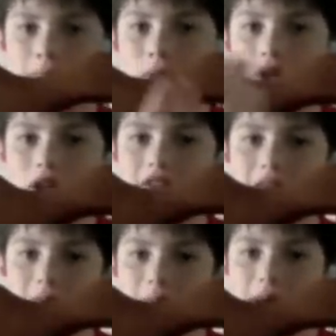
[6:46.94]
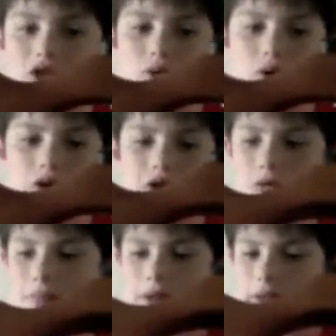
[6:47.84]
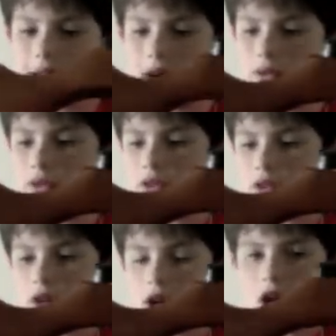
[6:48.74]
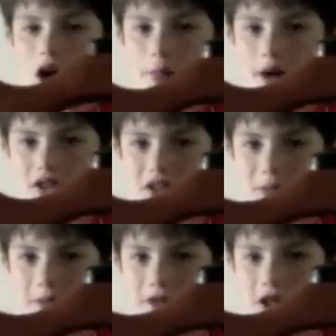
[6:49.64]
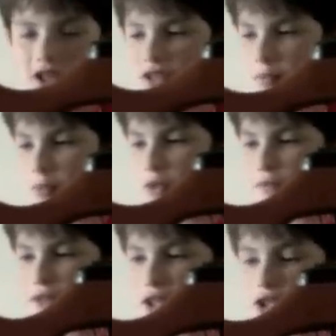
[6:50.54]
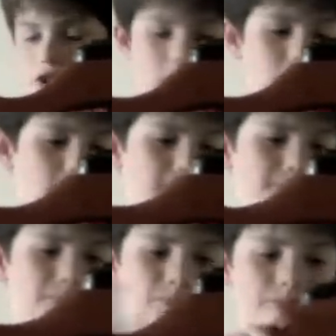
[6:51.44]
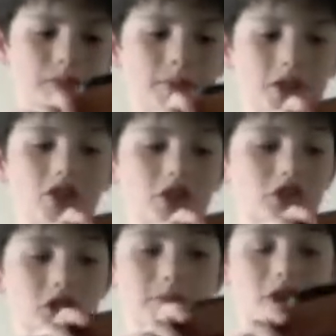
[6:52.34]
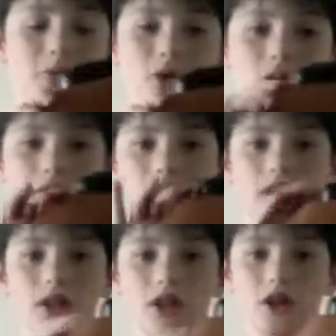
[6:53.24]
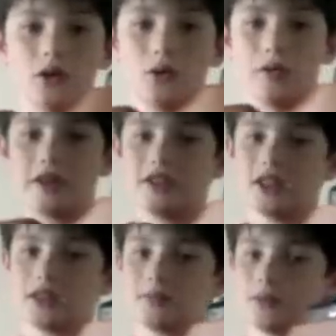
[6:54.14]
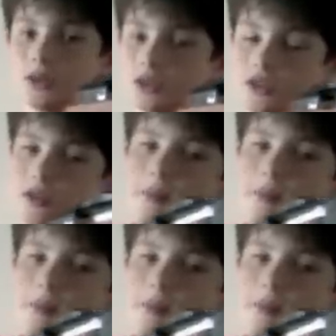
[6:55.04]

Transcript: look like they've been battle-worn or burnt out. I personally prefer this wood finish because it's just much more, authentic. Because the